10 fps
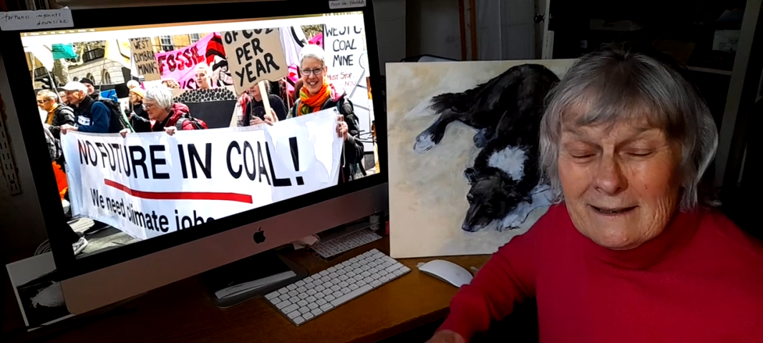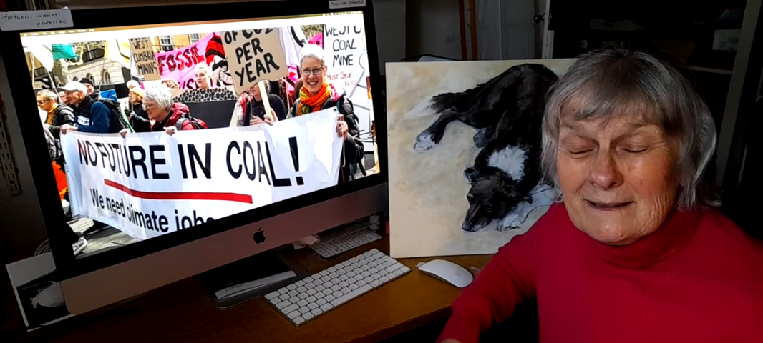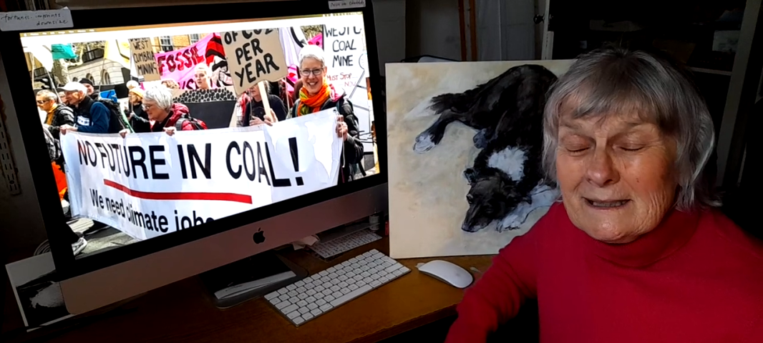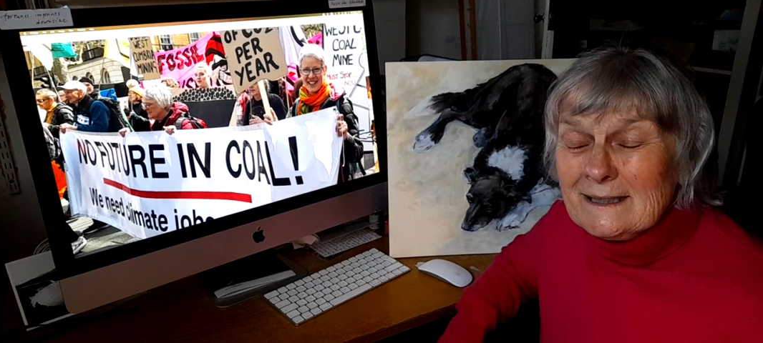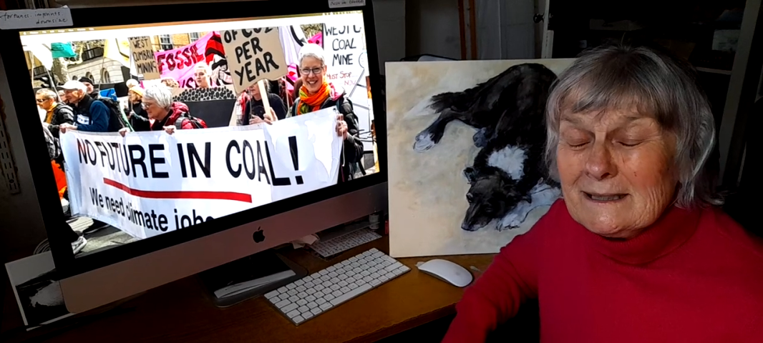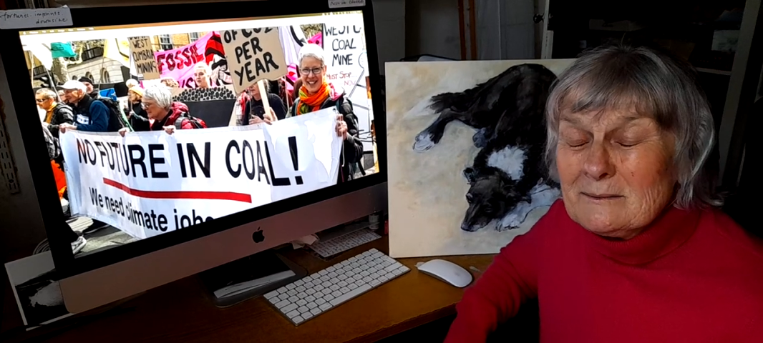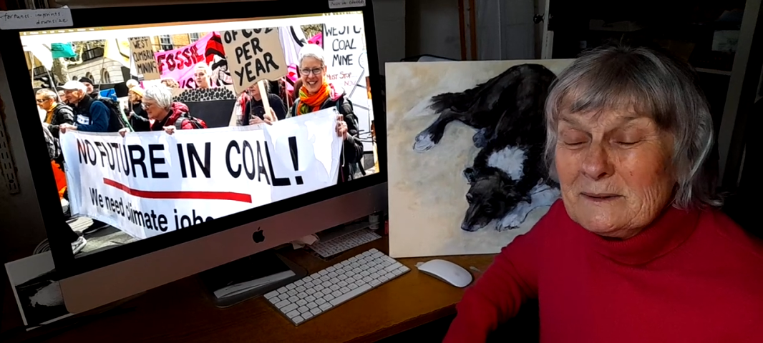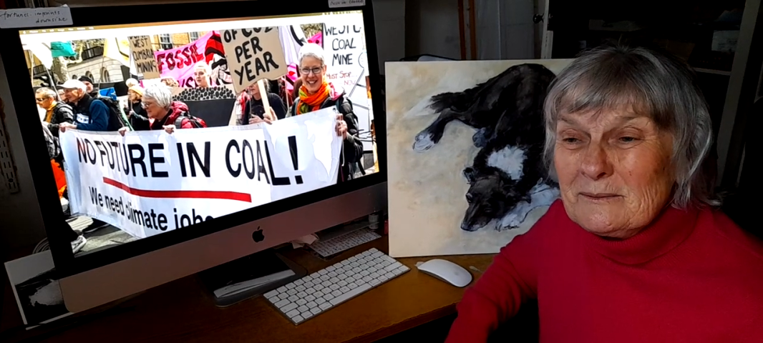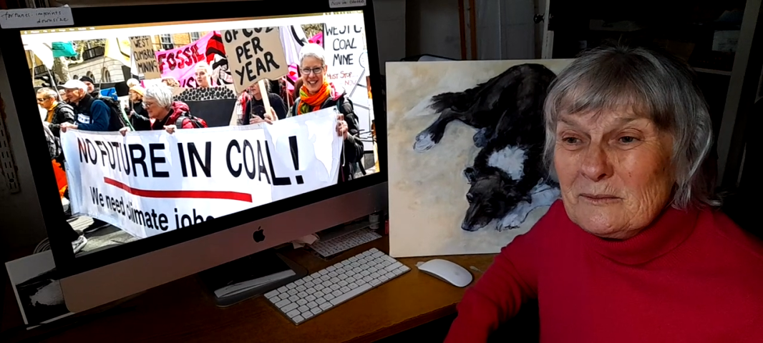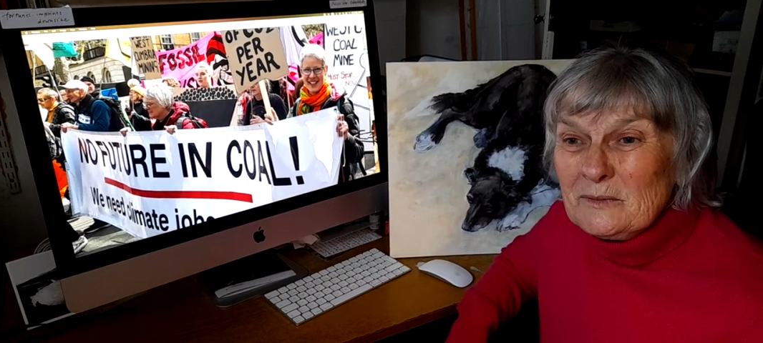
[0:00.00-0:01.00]
Carlisle,
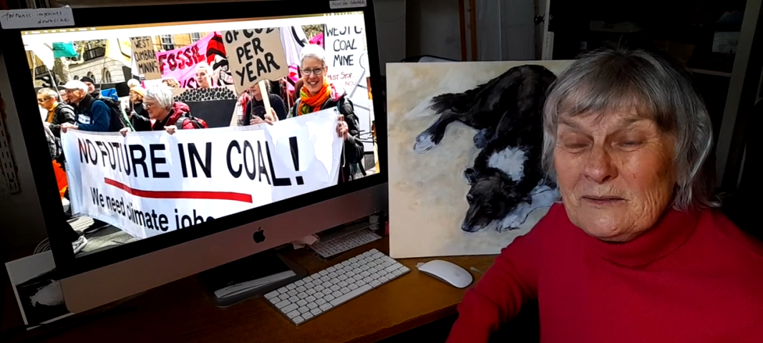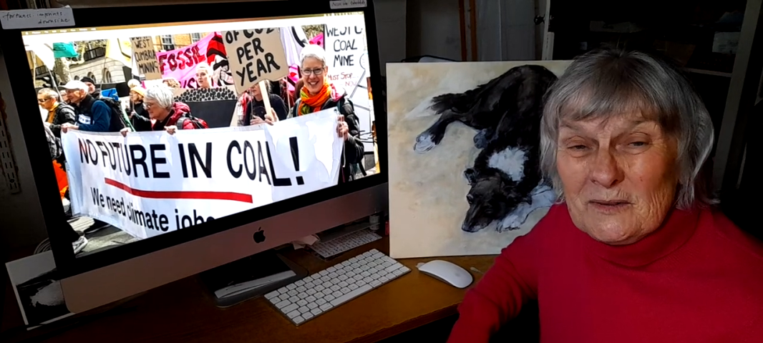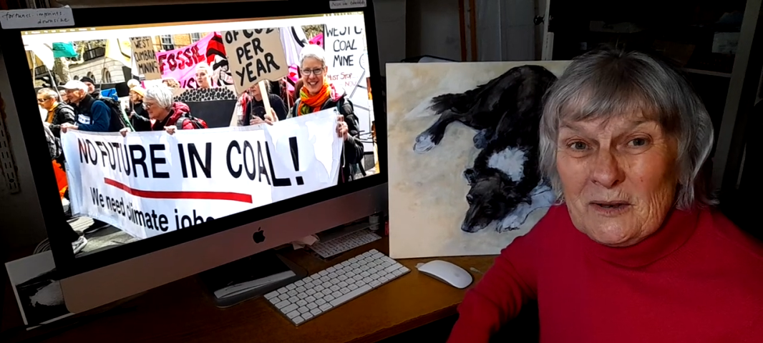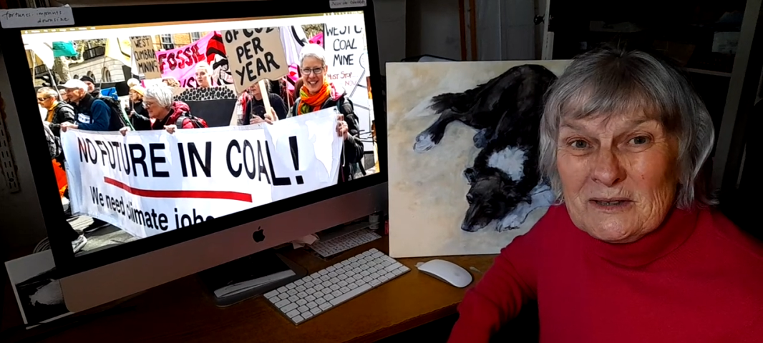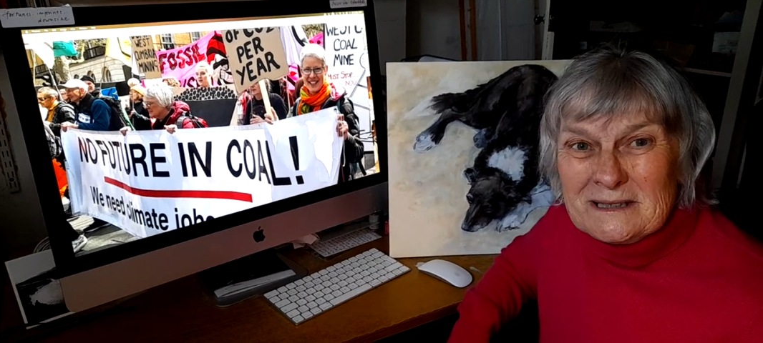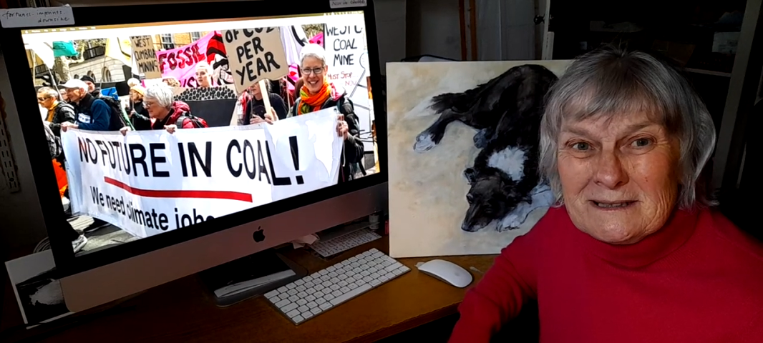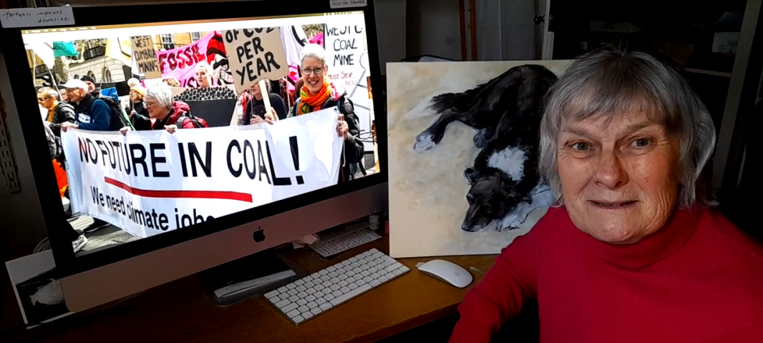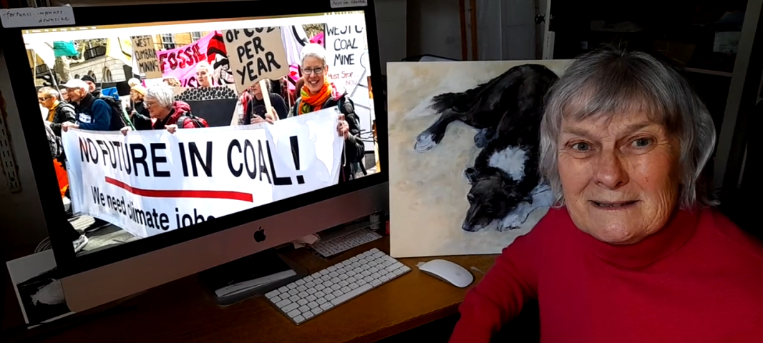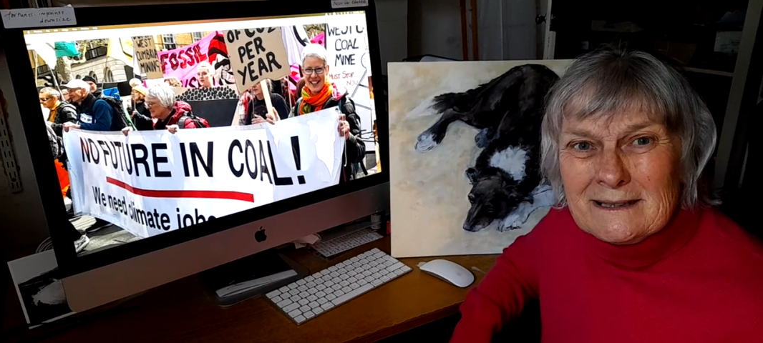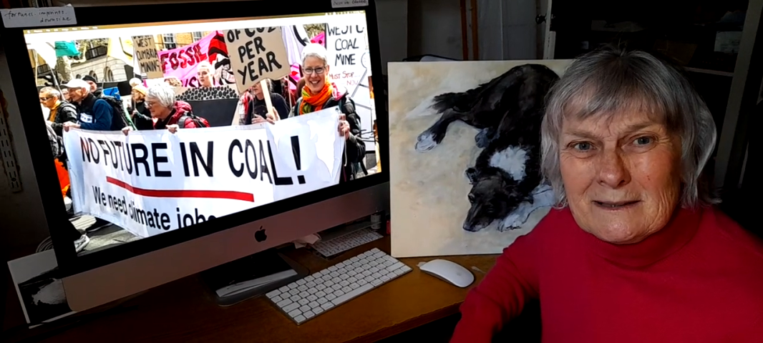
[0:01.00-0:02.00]
we, we've got an,